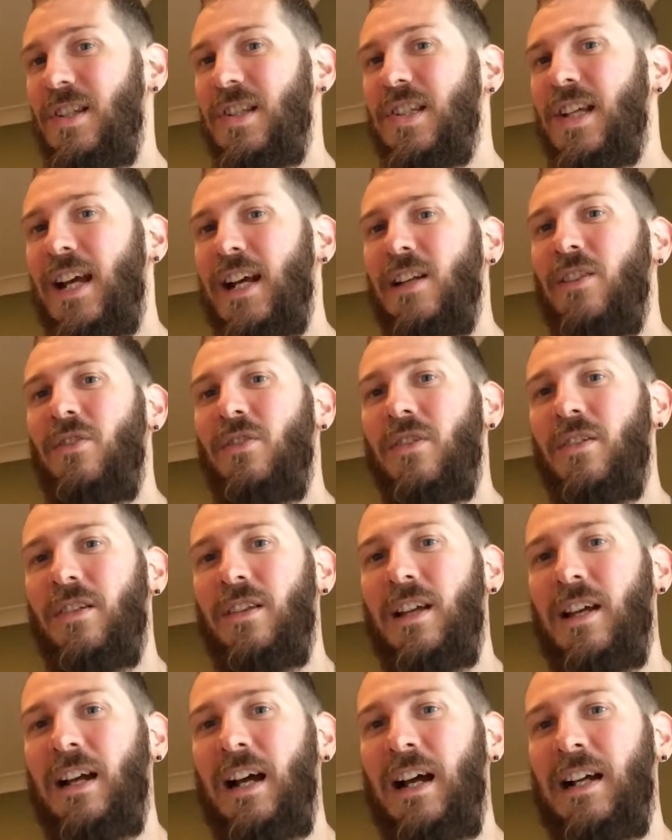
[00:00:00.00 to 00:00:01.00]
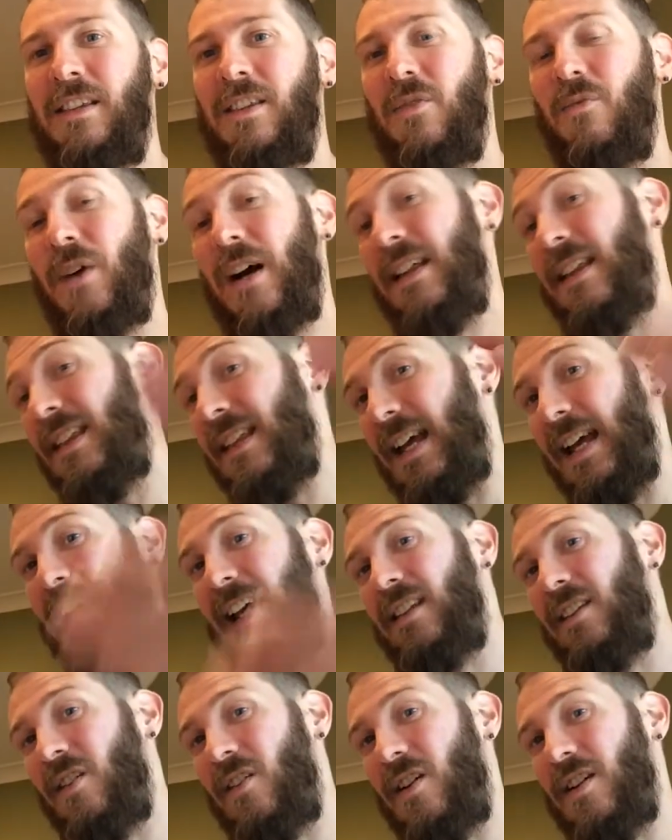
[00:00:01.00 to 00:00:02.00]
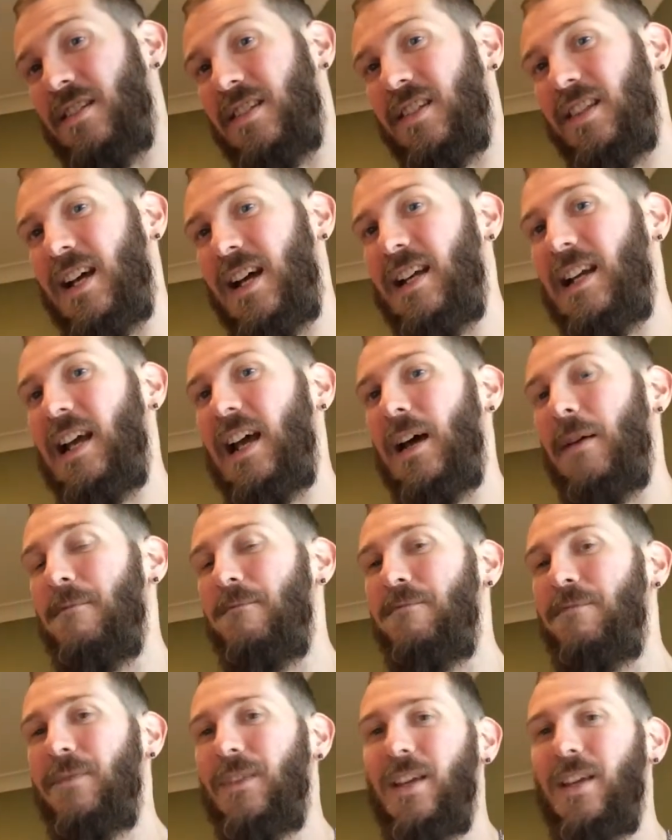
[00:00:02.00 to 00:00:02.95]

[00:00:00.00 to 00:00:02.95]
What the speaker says: take a look at the way that the headlines are laid out,